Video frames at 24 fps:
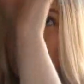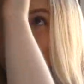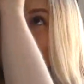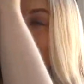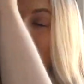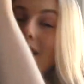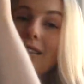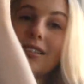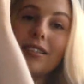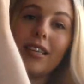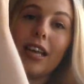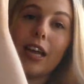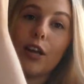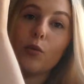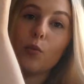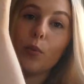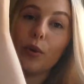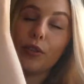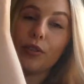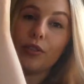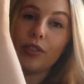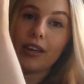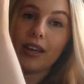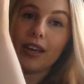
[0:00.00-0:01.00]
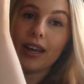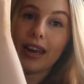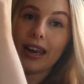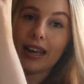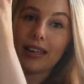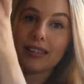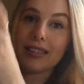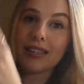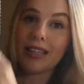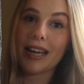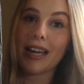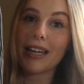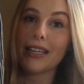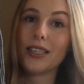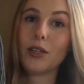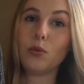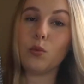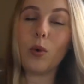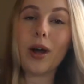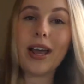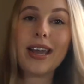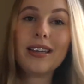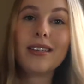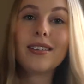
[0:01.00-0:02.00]
as I said, with the
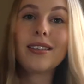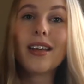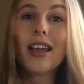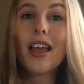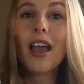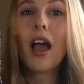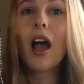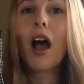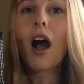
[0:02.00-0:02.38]
elasticated waist.